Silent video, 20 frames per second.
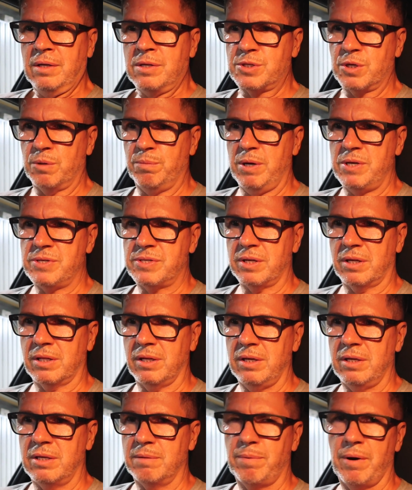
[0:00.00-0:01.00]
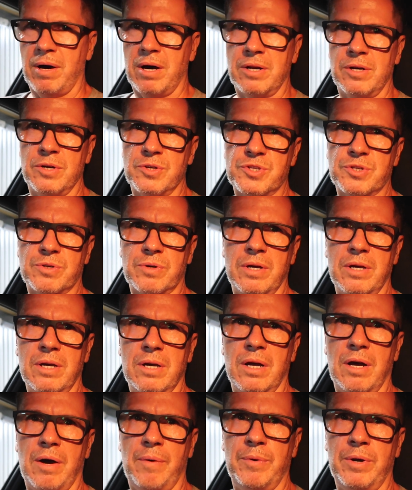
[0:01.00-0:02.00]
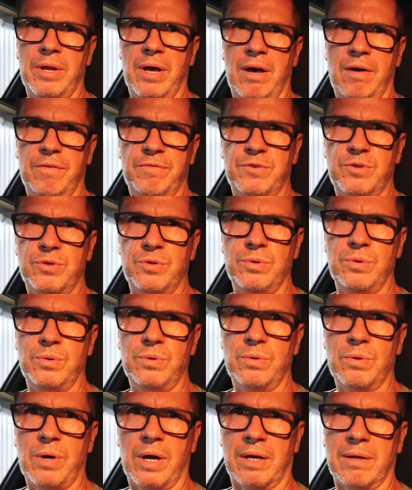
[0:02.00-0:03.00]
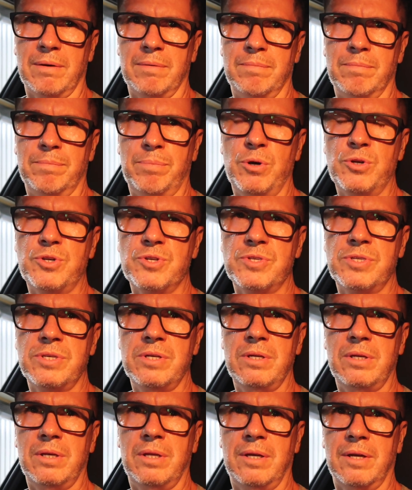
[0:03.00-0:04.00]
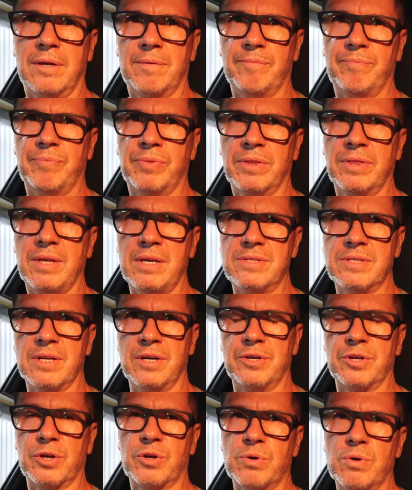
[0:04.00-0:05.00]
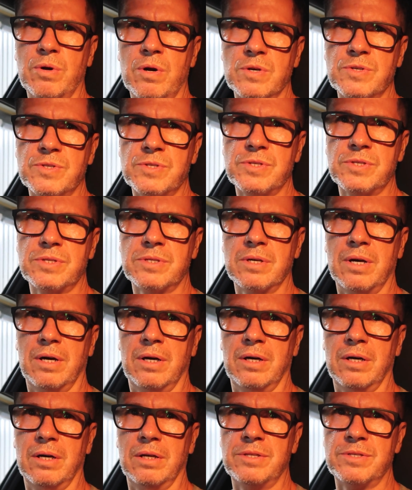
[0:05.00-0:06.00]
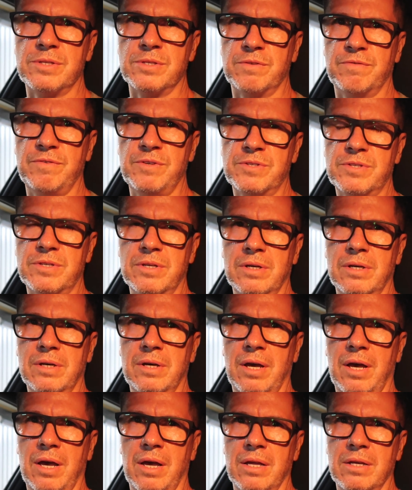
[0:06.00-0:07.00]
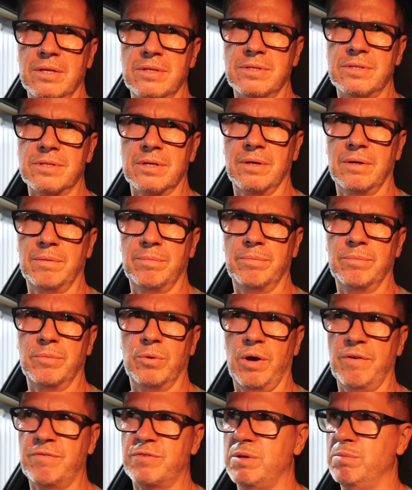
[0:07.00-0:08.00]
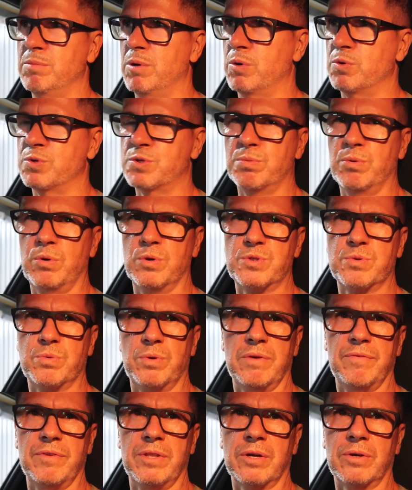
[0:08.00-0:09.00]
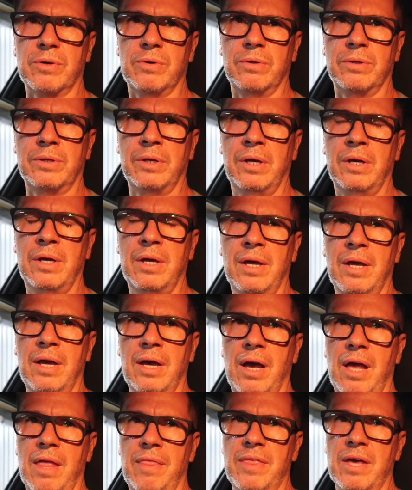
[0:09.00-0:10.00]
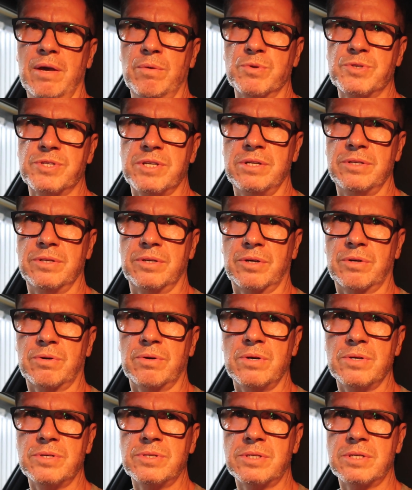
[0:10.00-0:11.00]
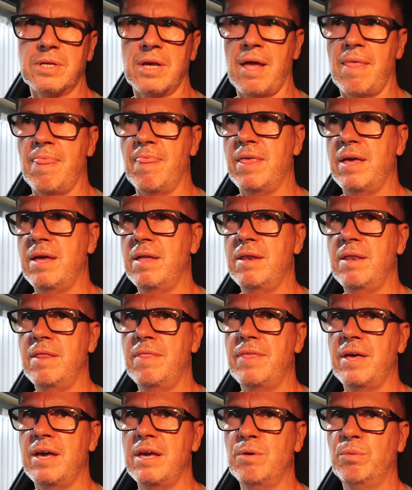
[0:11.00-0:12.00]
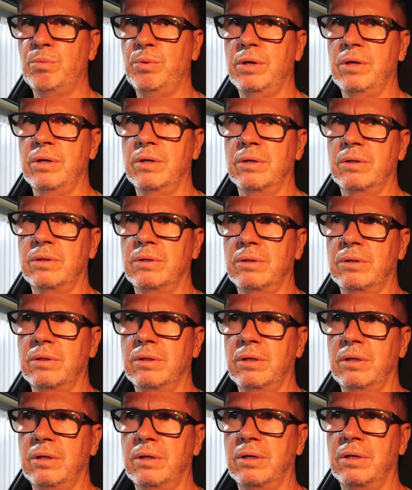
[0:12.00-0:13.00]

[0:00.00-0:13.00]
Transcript: So basically, to buy it in Australia, I can purchase it. They send it across, this is Fista and or FD Motorsports, whatever they're called, and they will send it across, and then I'll